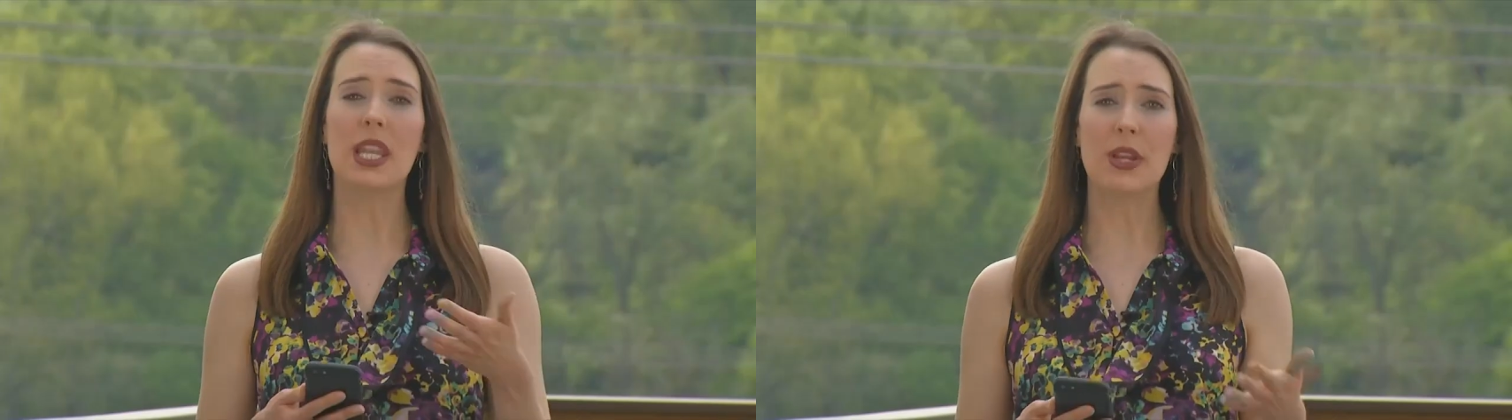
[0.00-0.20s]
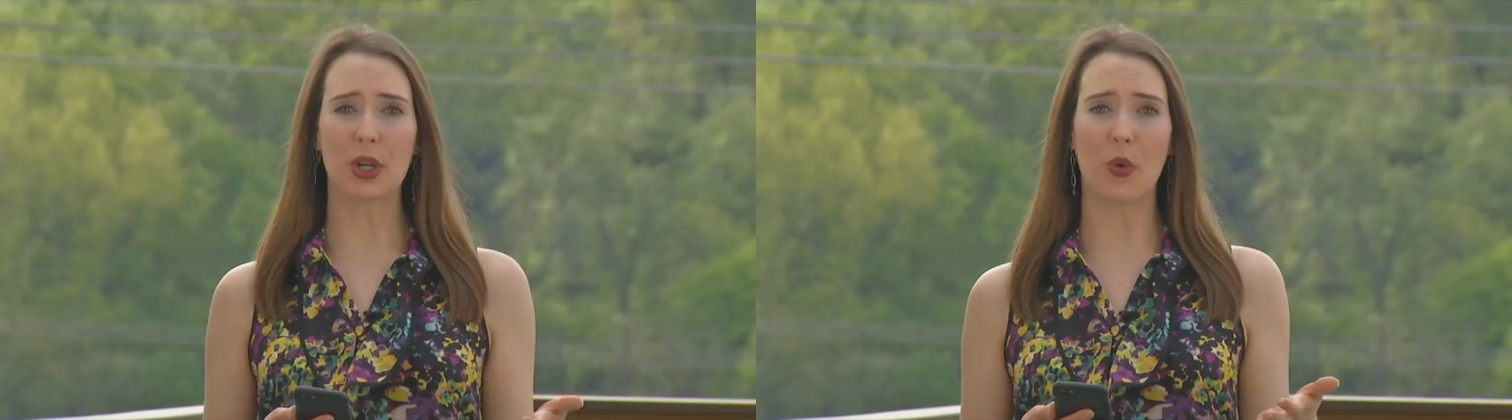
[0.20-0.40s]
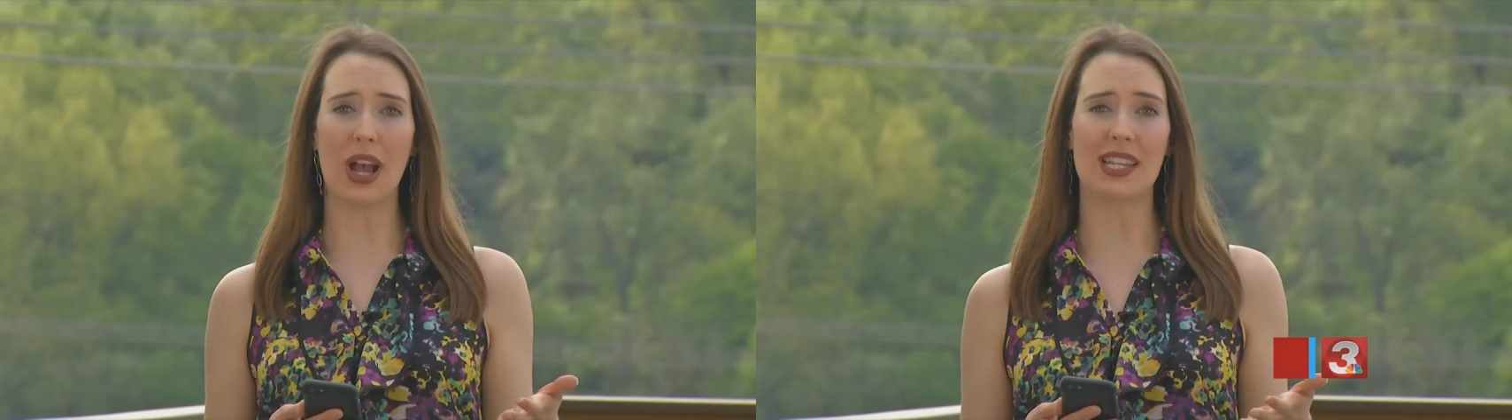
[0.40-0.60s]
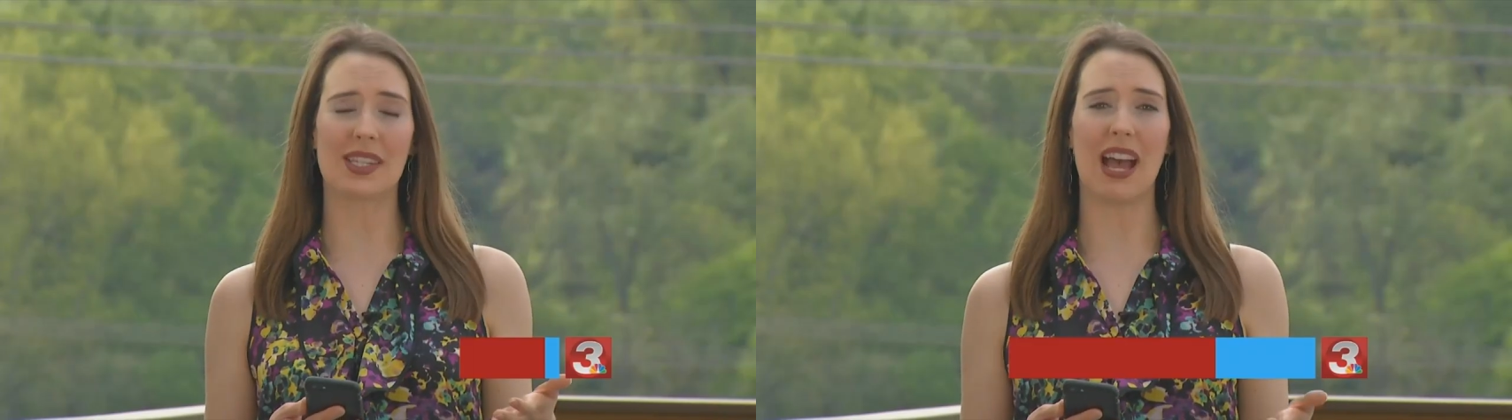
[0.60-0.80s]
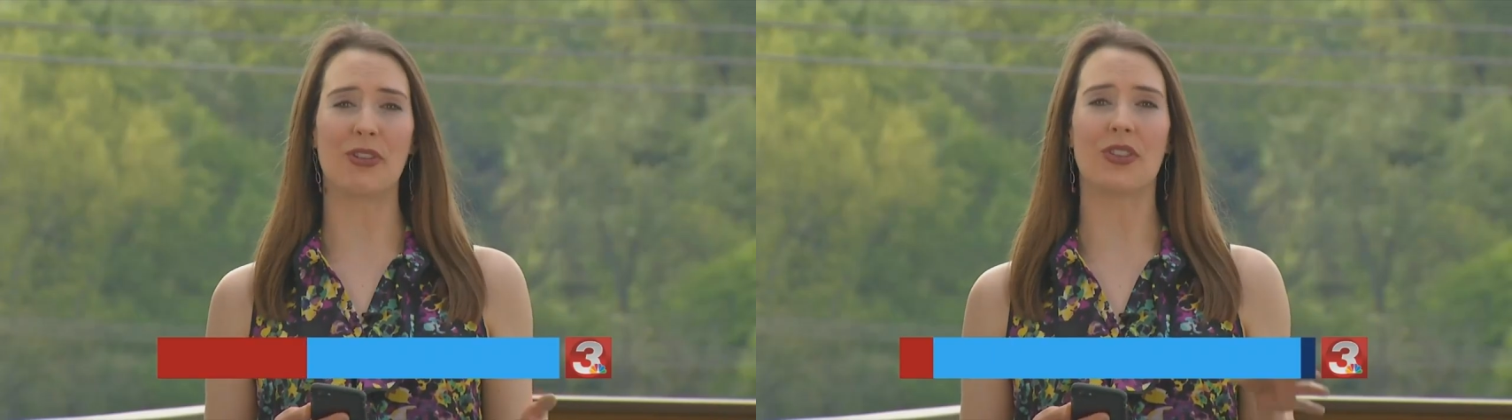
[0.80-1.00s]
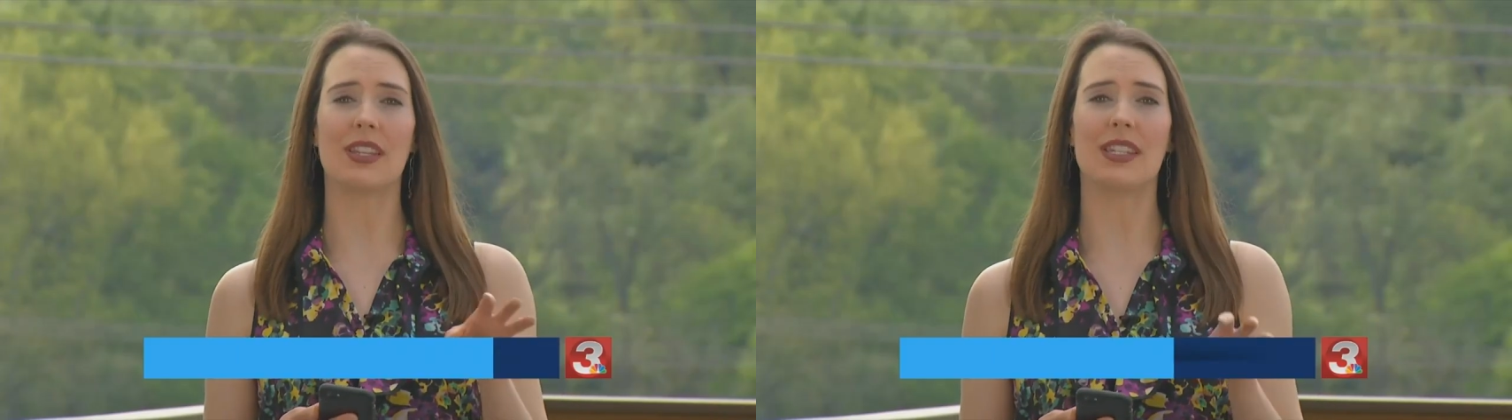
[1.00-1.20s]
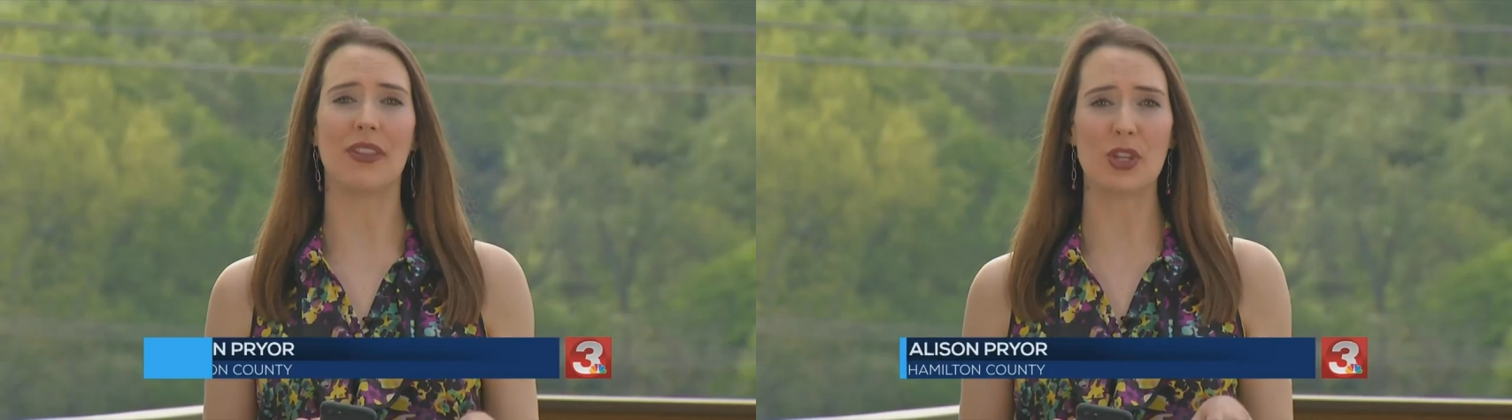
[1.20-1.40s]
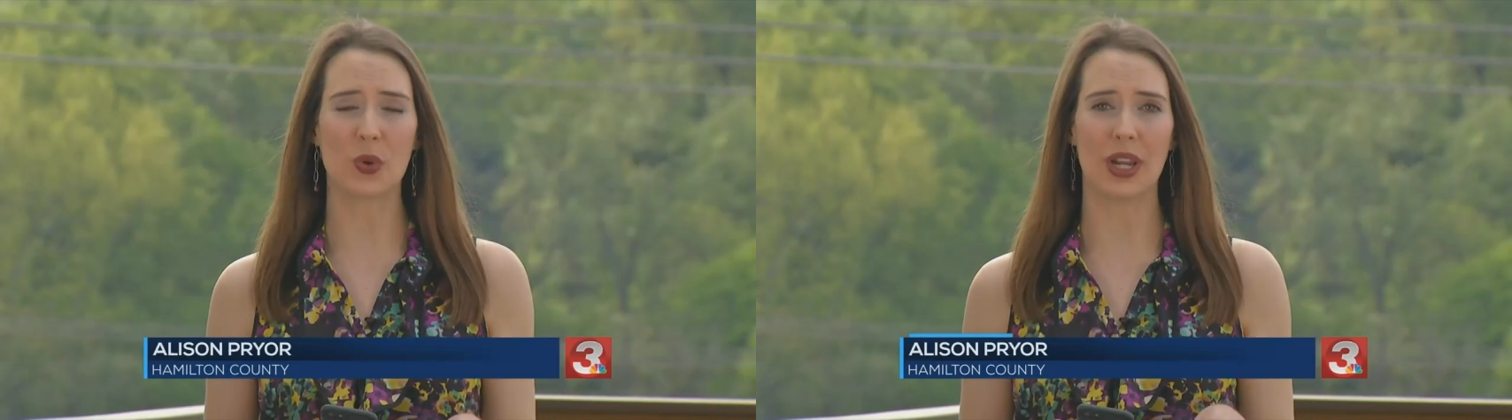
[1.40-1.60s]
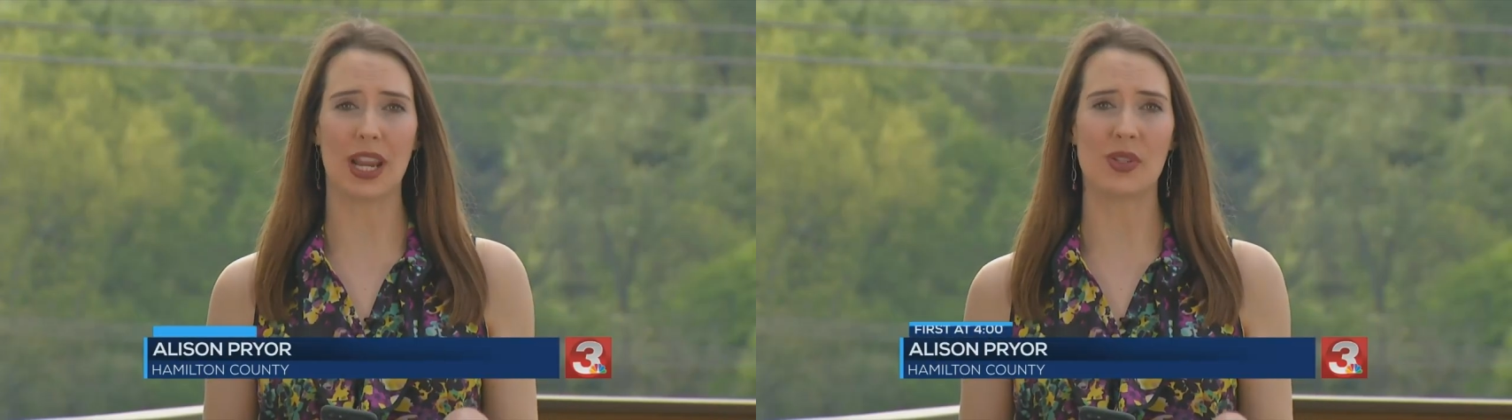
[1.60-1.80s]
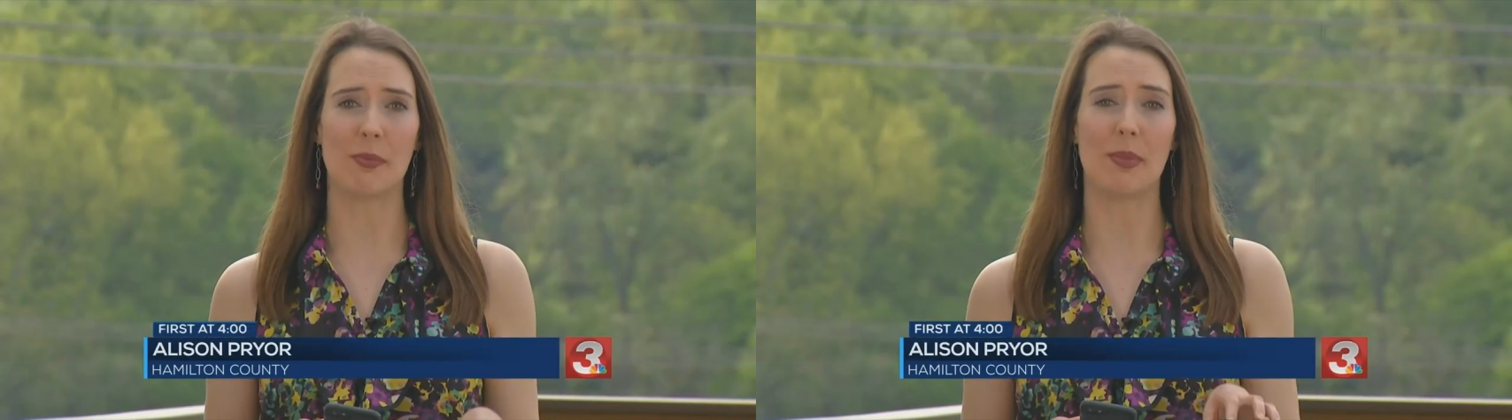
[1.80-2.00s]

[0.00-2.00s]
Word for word: requests after the deadly tornadoes